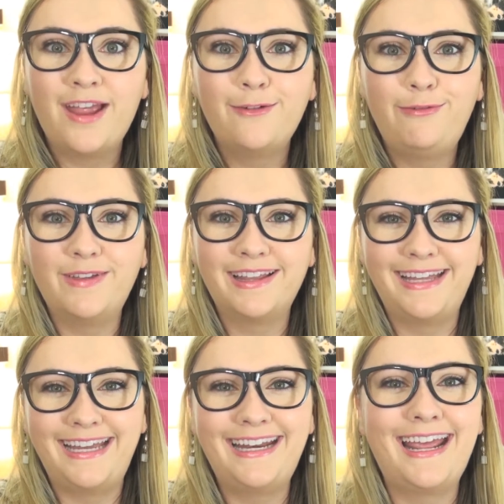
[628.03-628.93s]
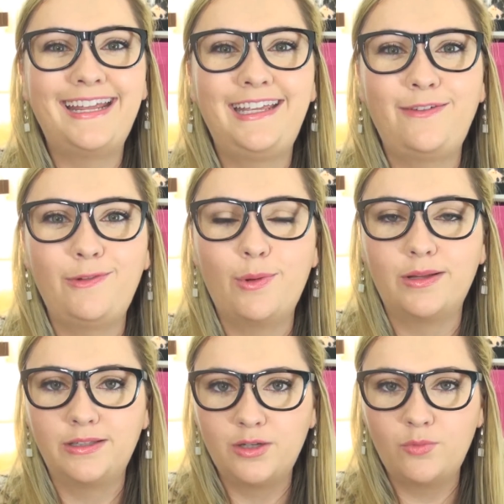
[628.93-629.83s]
fill in and give you
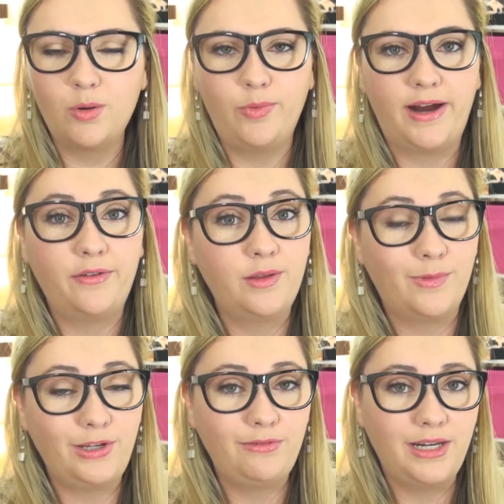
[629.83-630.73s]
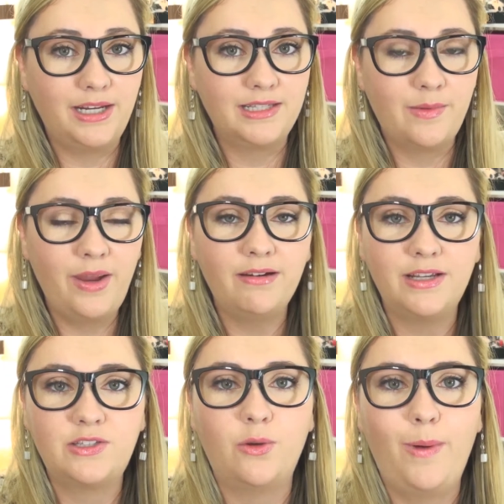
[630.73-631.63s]
a little more brow than what you need in some
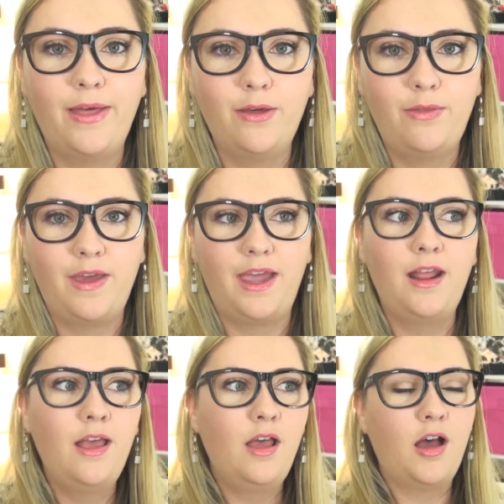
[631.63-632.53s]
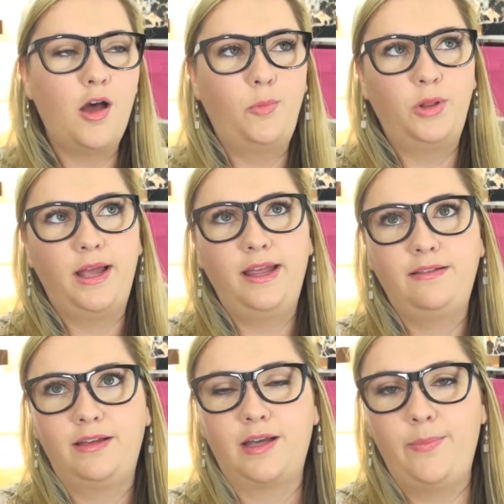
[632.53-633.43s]
areas. So rather than
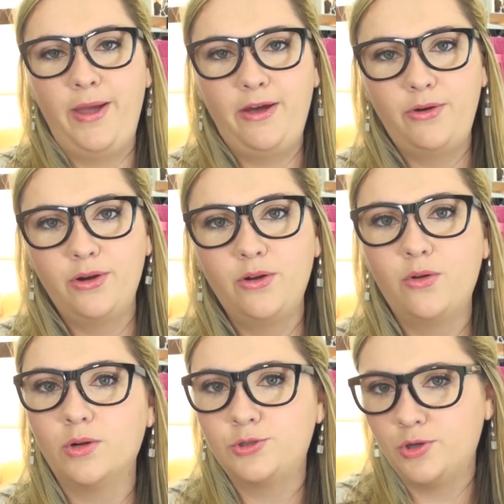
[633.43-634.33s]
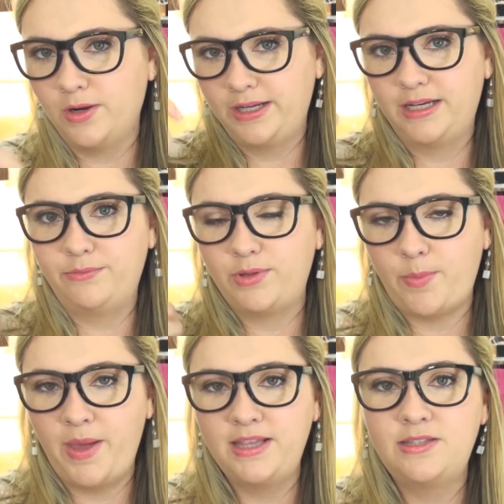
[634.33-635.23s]
applying like a powder or drawing it in with a
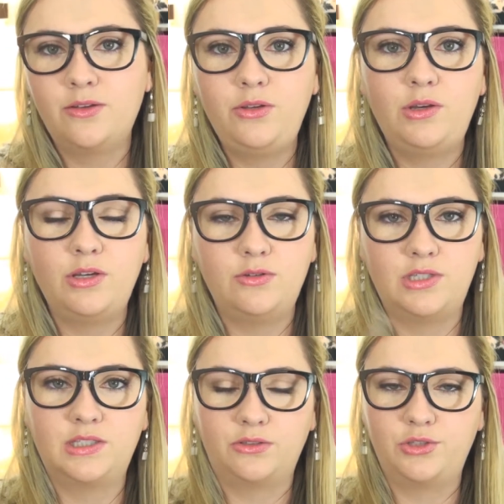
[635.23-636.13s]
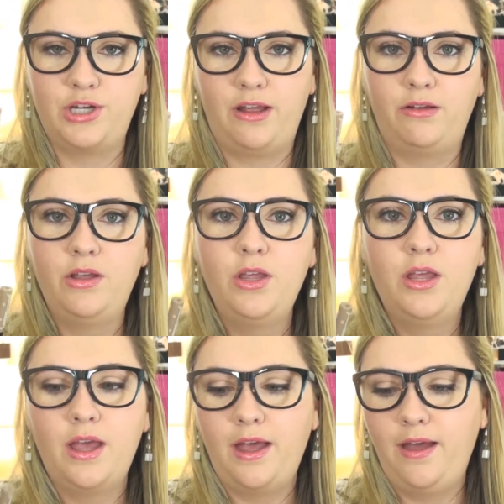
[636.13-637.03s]
pencil, you can use this little gel.
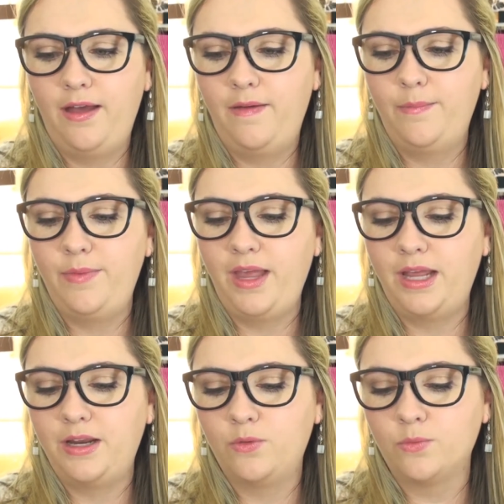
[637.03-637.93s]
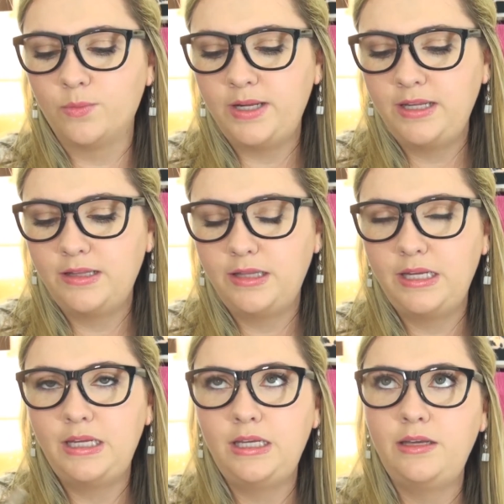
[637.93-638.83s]
And it
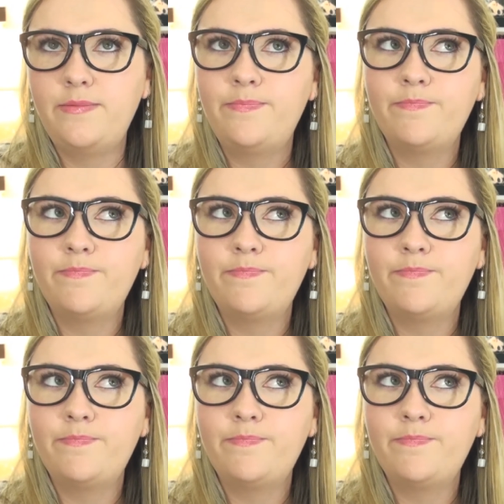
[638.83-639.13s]
really